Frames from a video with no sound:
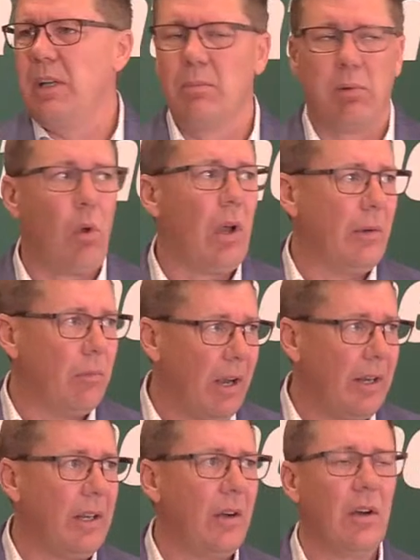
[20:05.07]
be employed
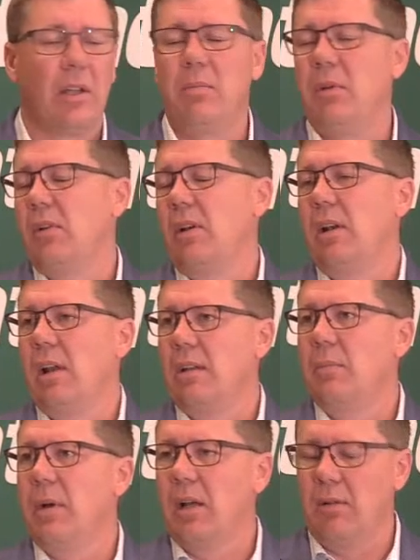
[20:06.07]
right here in a community
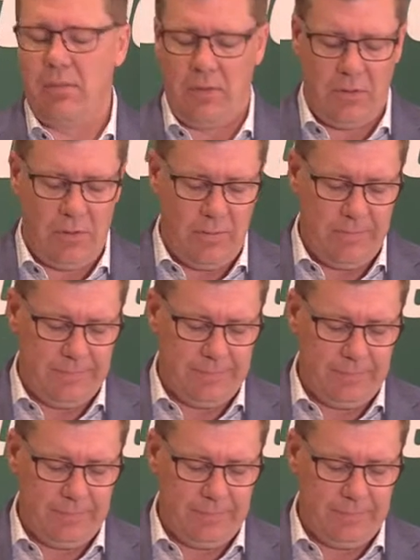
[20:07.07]
like the Battlefords.